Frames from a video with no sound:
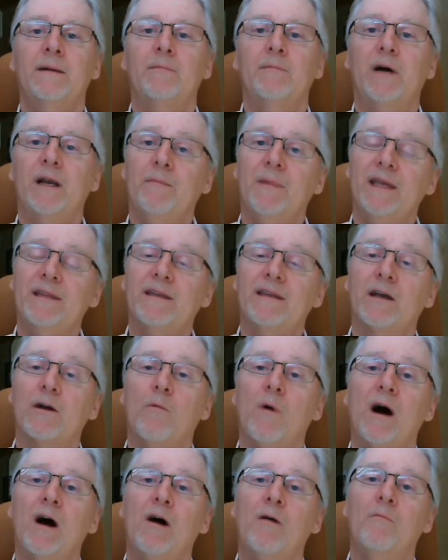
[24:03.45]
But it may take a
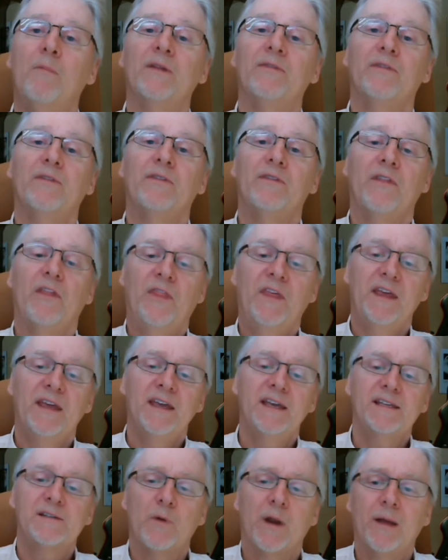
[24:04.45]
while. But the thing
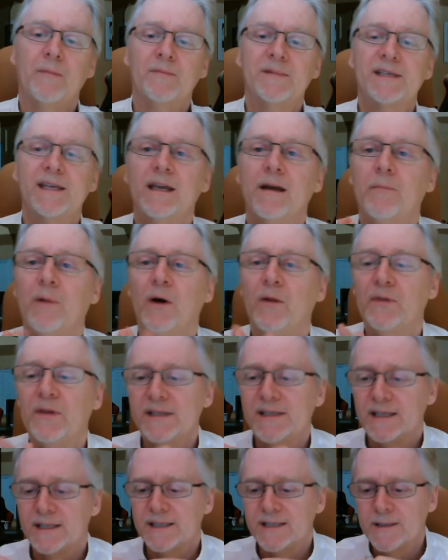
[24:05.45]
is, what I'm saying about
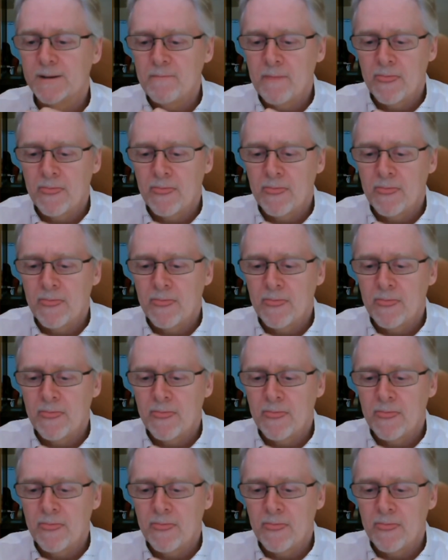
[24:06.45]
this is,